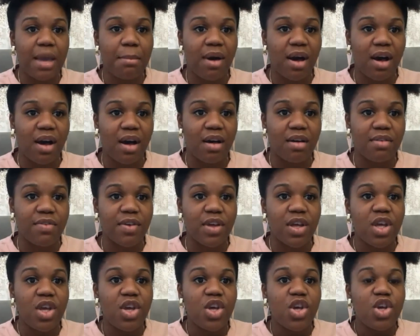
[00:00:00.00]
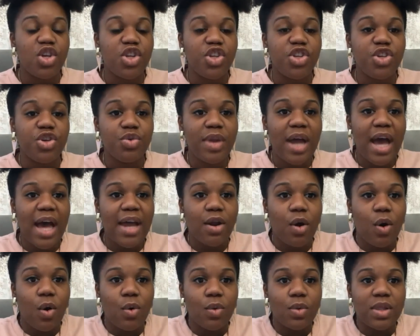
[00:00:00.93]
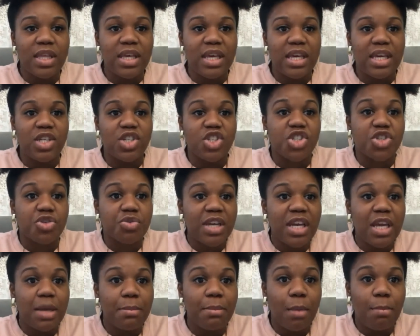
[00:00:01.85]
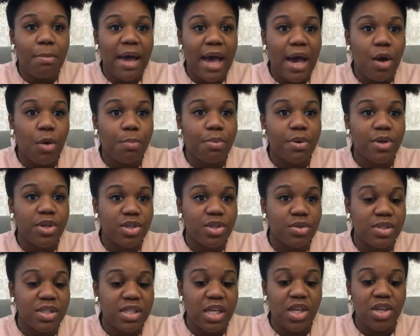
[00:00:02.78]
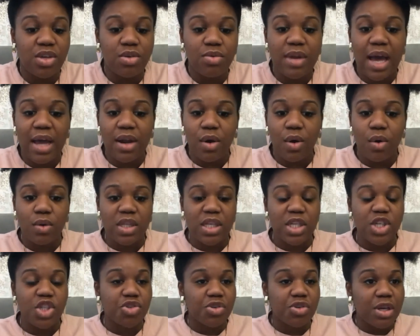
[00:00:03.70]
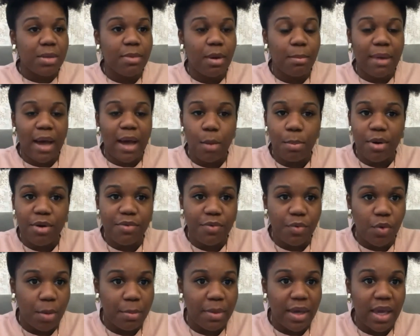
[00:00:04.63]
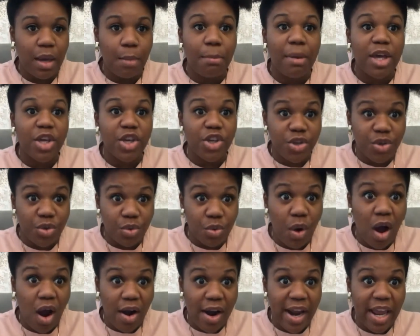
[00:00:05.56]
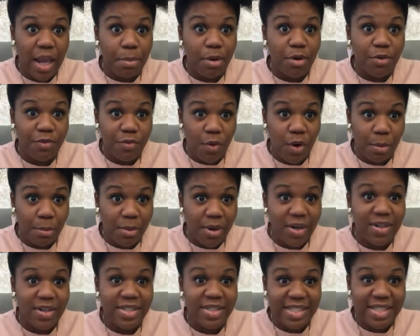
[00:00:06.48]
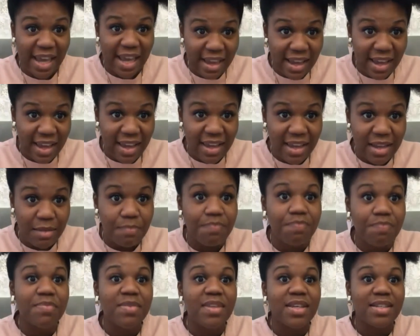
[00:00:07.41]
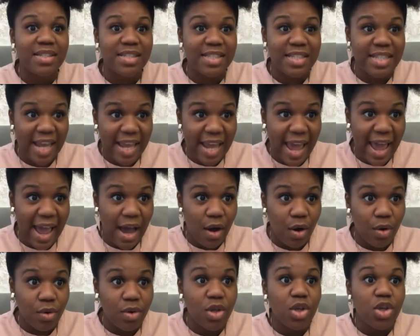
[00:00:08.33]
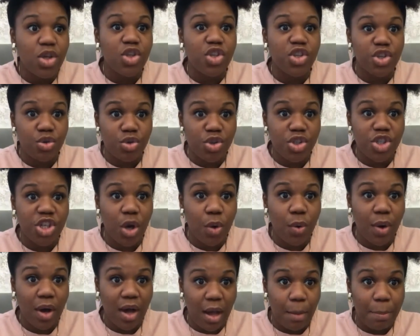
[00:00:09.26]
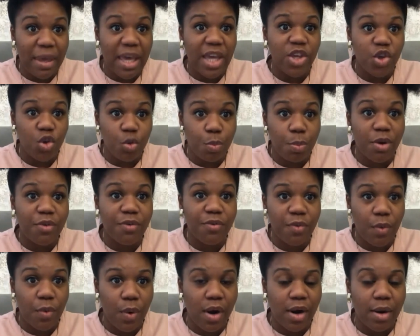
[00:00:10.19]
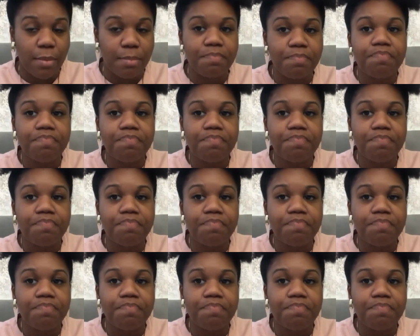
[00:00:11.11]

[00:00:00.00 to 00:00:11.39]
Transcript: of you not only dream about producing, you not only dream about performing, but you are a performer day in, day out. You show up and you perform.